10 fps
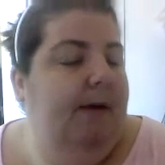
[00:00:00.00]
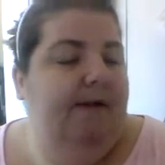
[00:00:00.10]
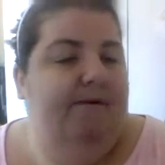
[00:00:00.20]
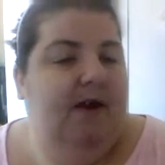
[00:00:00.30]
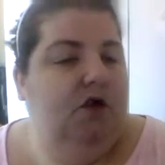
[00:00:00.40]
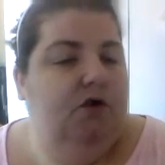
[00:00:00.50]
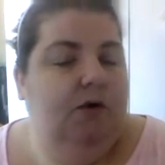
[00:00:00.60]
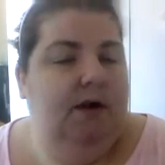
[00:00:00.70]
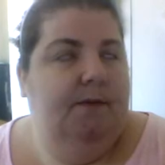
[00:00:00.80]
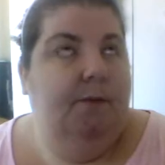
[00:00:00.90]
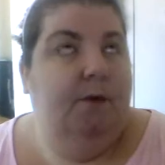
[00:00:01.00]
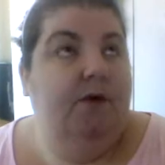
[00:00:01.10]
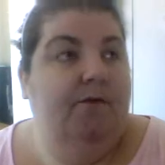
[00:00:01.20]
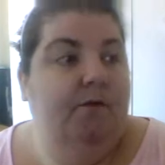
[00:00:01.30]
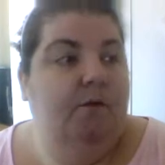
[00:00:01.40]
But the finish on it is
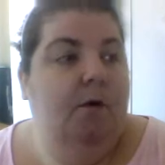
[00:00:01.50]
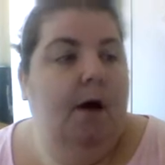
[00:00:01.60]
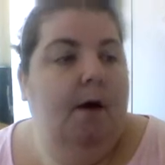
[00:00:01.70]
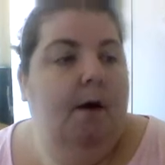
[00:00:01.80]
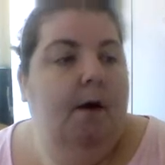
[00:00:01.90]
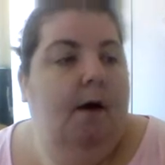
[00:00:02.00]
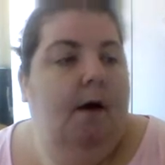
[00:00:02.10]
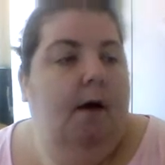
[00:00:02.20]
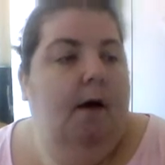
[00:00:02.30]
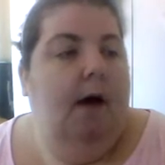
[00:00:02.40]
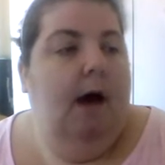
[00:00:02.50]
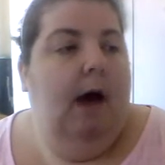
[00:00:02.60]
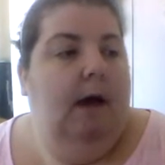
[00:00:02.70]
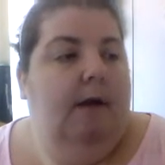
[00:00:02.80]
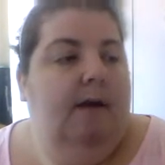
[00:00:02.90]
beautiful,
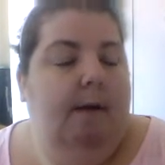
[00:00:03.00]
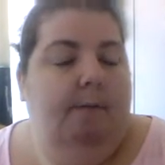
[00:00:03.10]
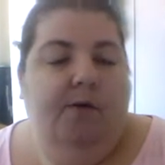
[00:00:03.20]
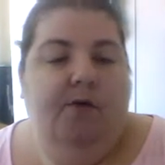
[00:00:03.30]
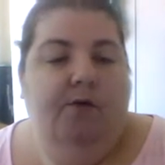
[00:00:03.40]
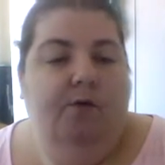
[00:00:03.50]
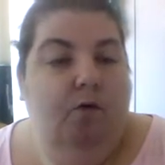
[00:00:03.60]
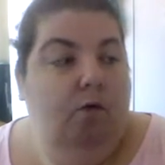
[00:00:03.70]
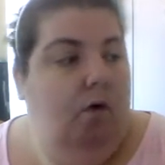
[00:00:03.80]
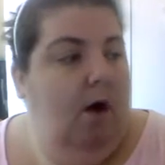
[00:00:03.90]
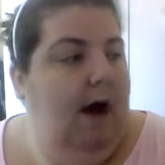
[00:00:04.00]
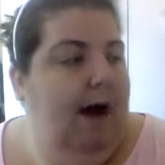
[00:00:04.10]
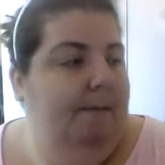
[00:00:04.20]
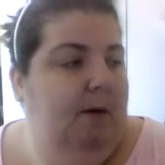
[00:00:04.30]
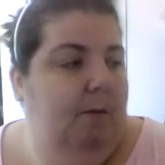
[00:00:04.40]
and I'm so
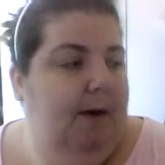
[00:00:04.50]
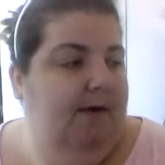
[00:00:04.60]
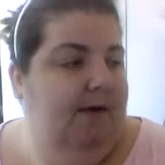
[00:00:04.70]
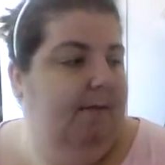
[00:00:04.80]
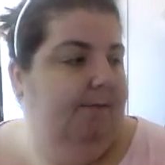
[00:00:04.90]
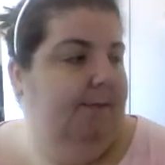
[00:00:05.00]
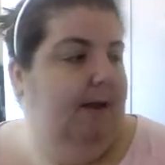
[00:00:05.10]
happy with it.